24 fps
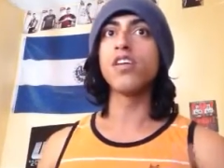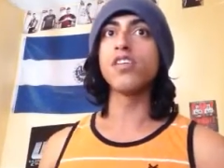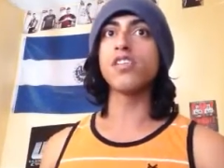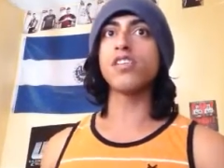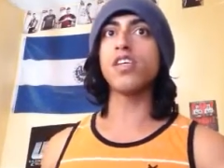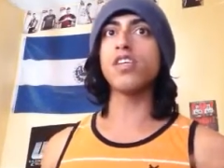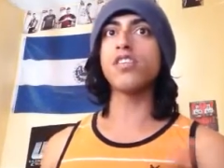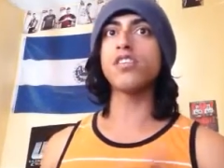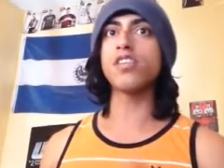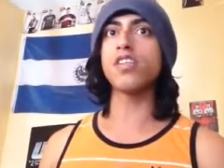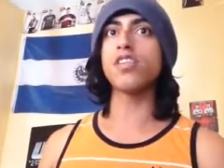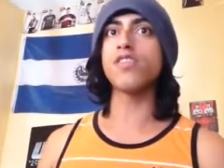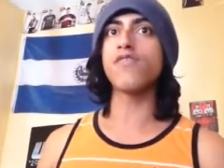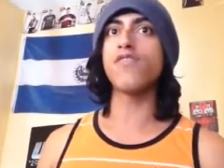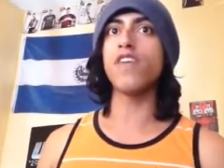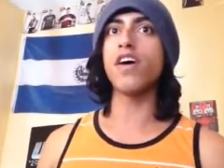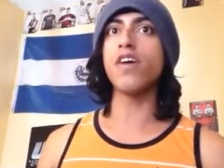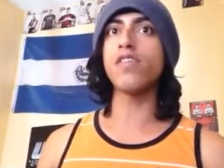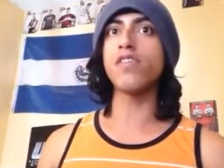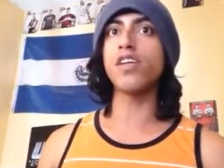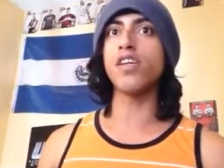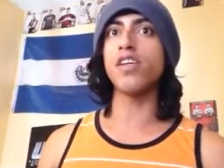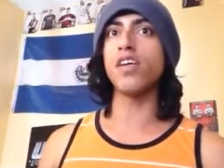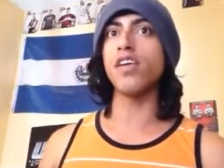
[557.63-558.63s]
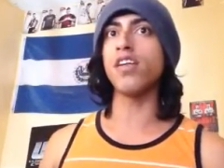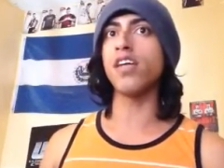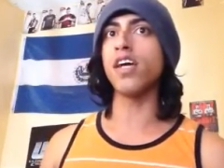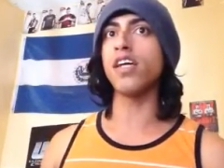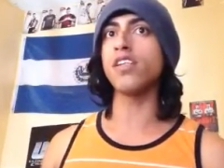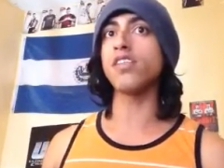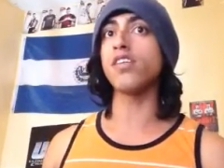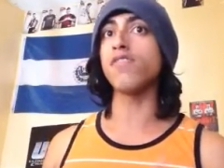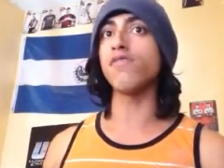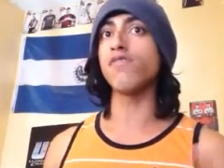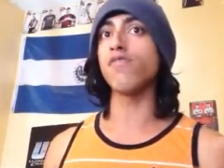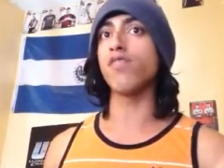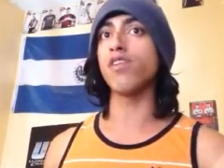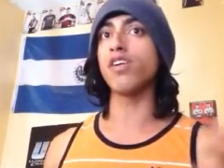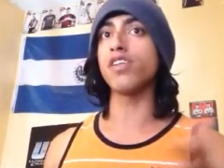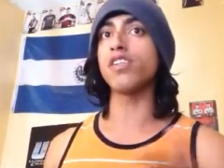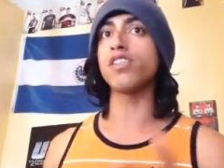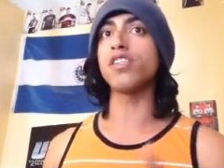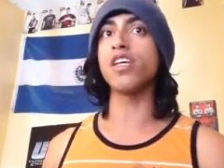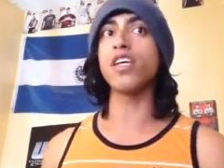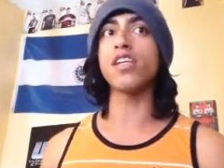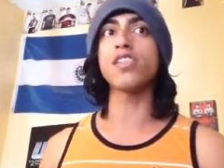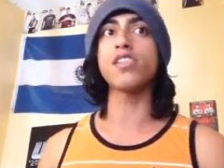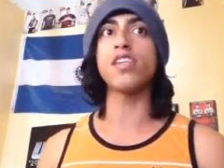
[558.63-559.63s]
Since its founding in
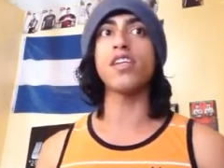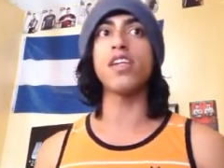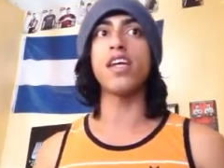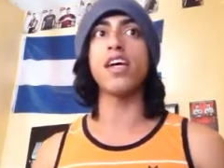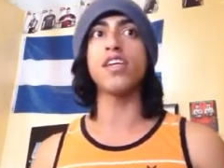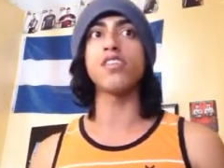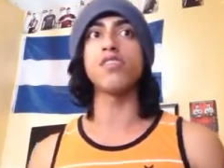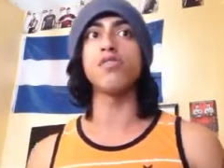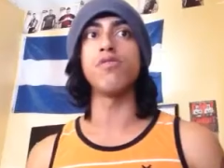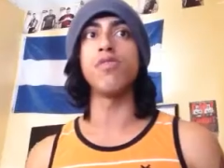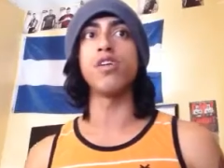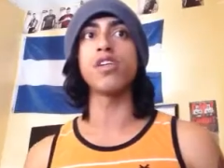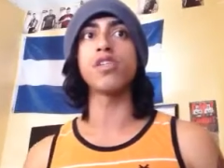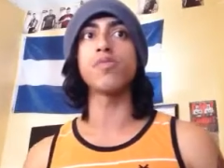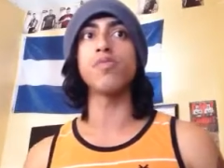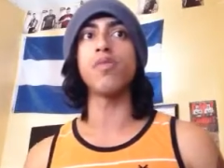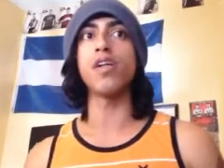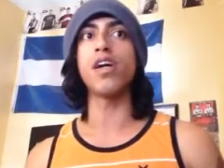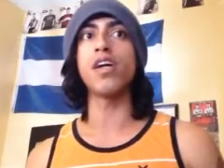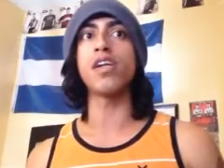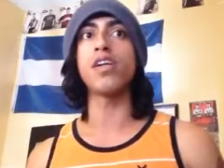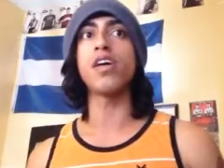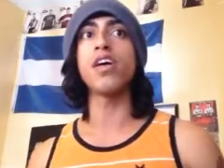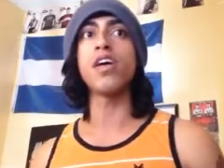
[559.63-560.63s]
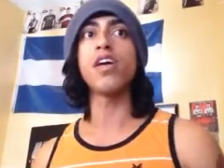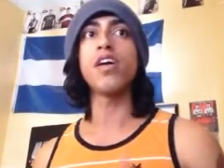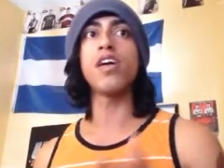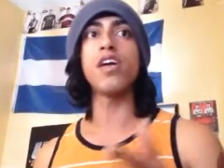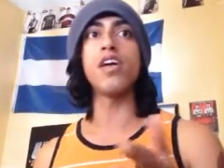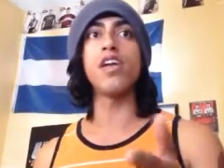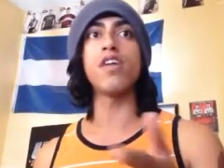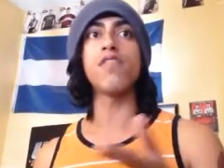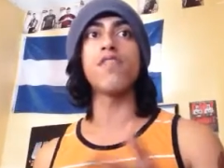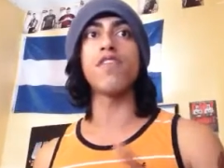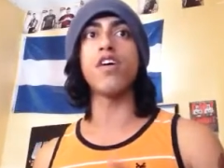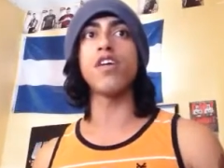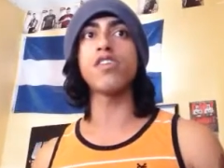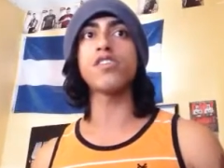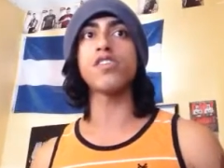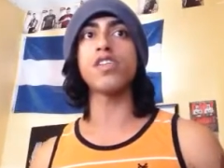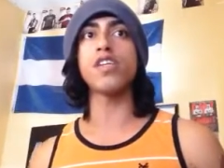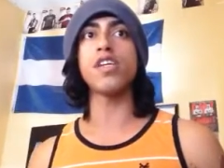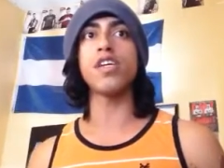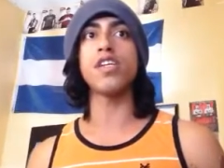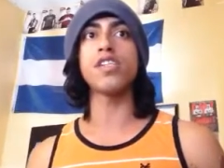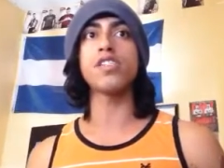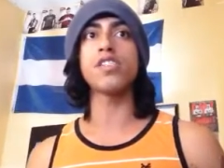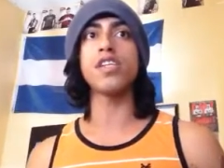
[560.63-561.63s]
1946, Inazu explained,
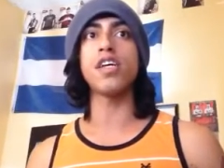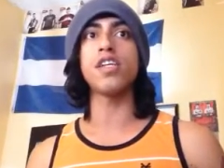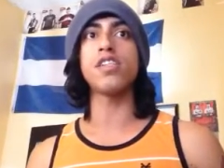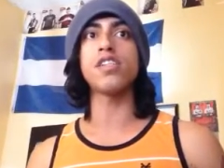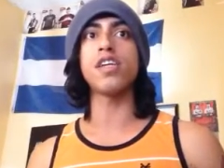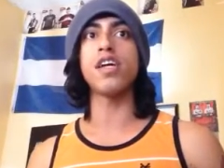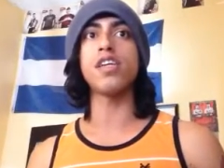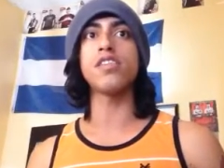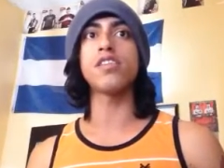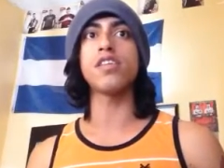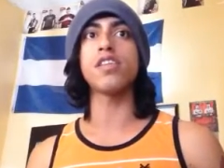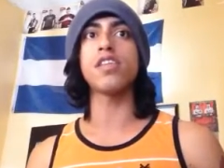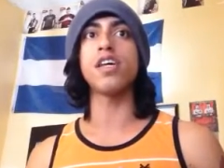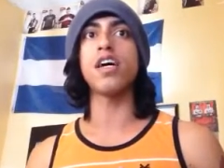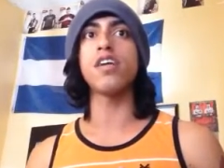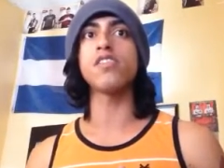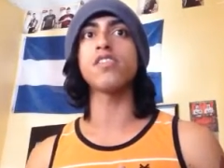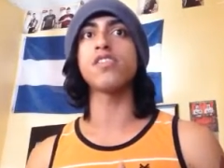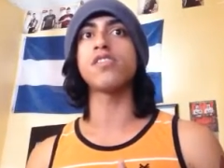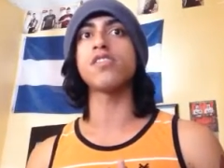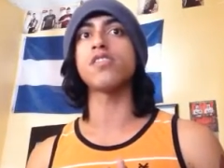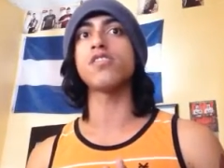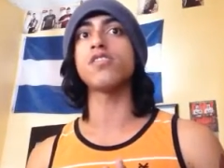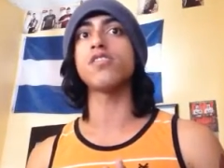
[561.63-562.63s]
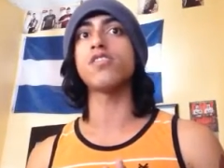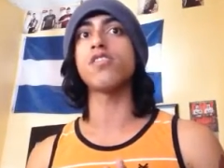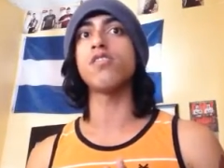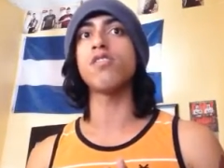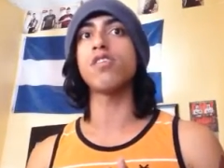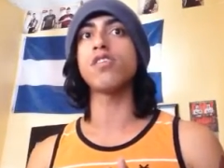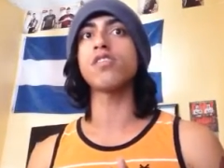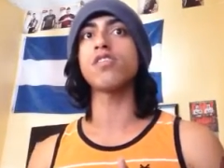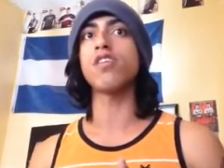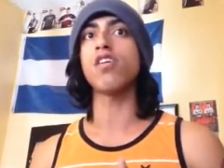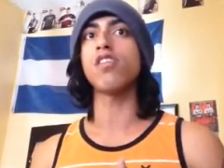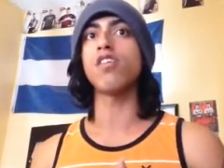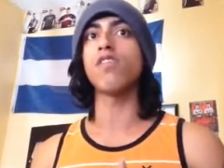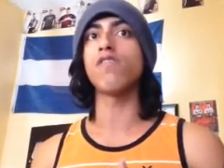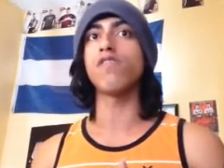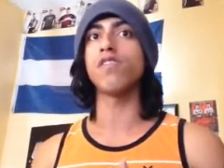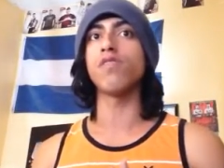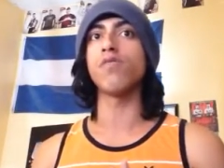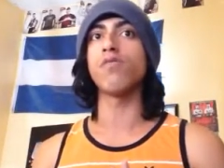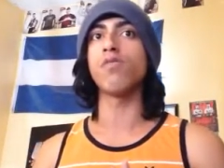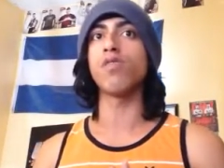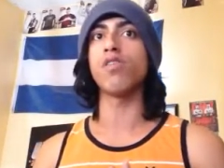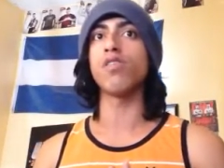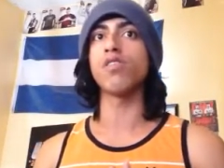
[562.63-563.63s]
InterVarsity has sent tens of thousands of students all
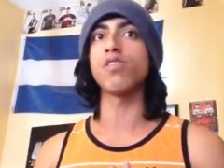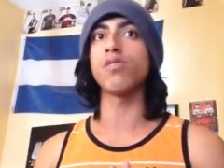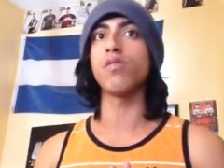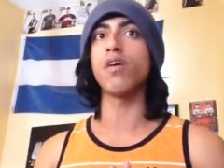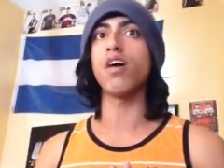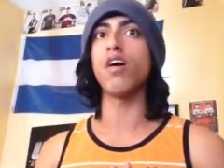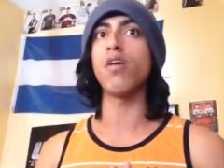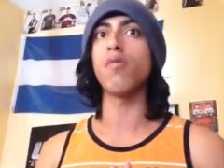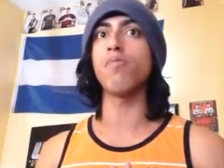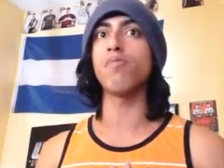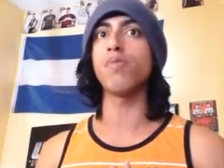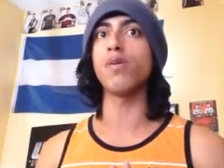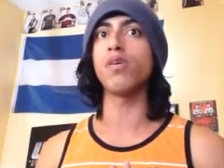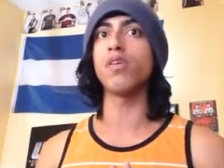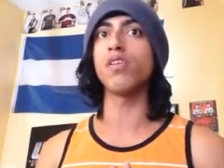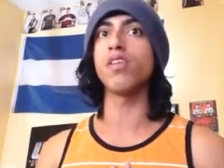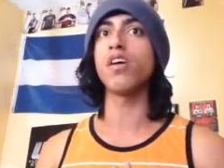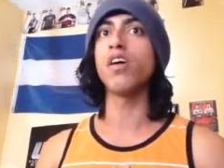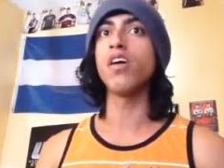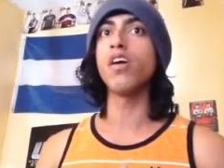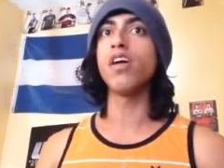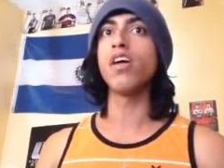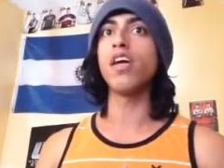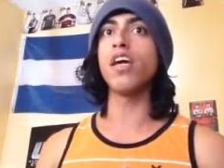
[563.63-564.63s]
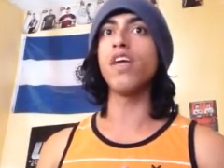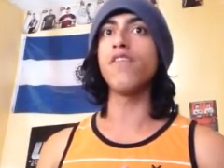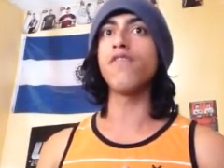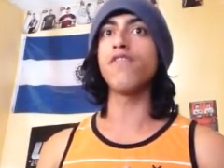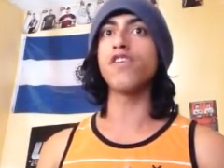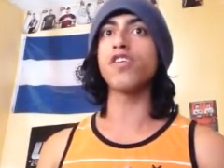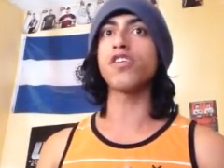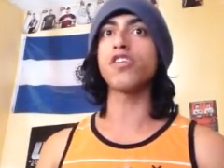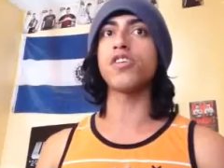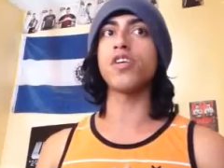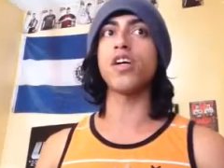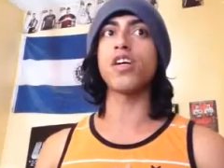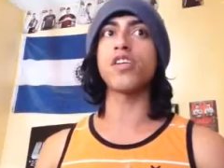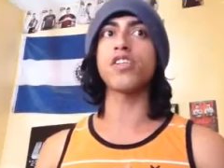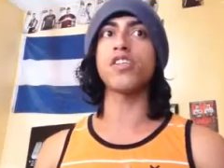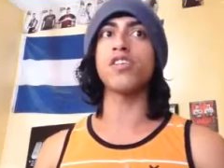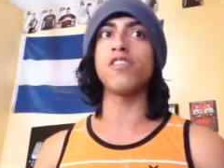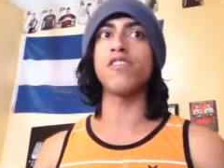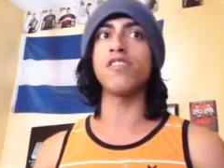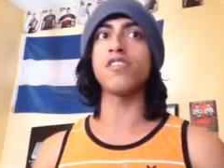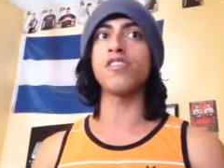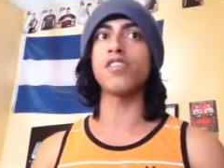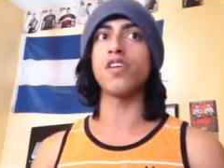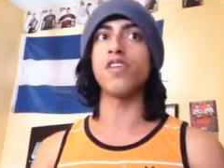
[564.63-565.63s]
over the world to help build
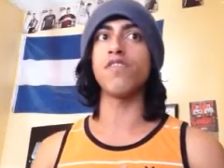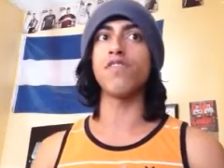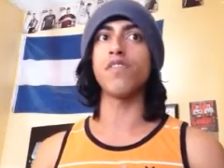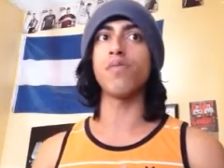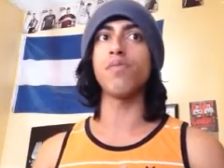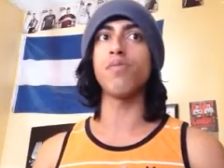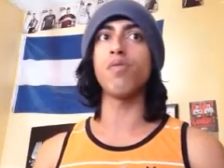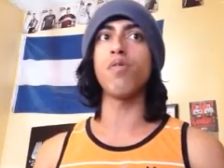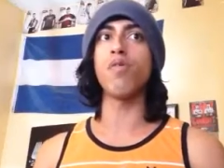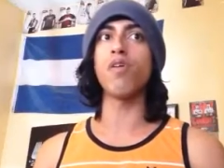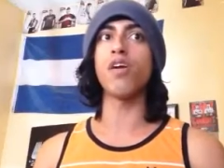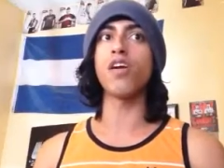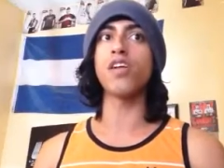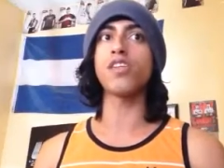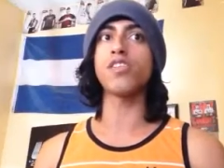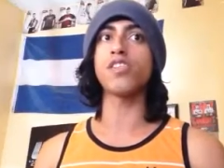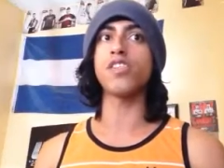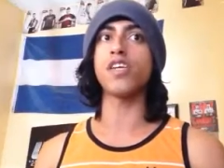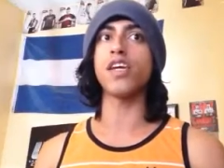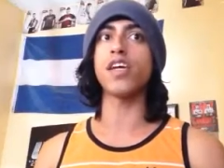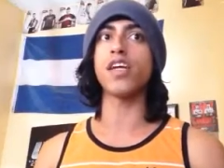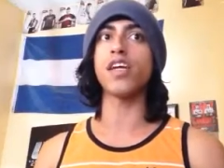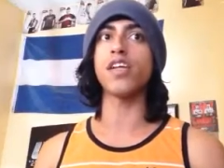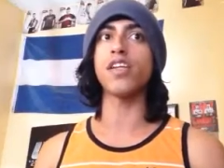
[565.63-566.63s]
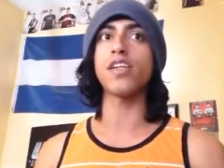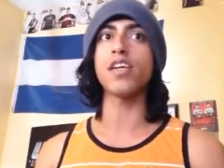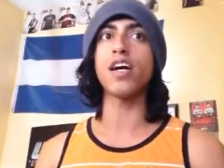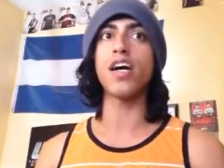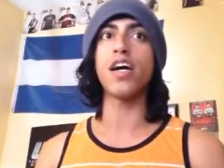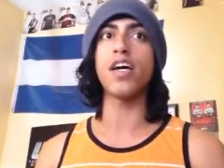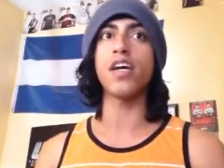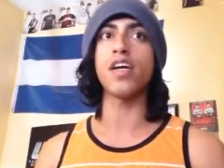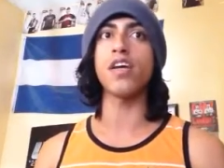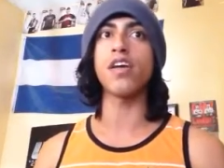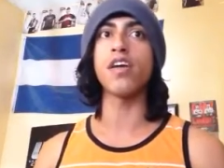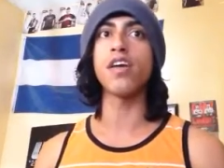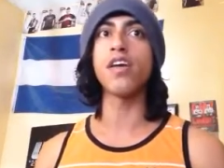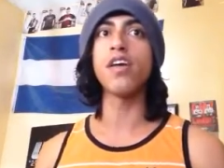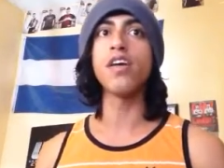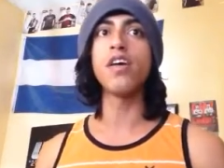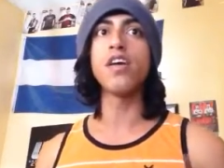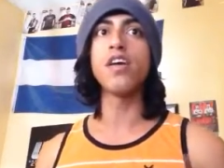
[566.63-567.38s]
infrastructure and serve the poor, sick, and dying.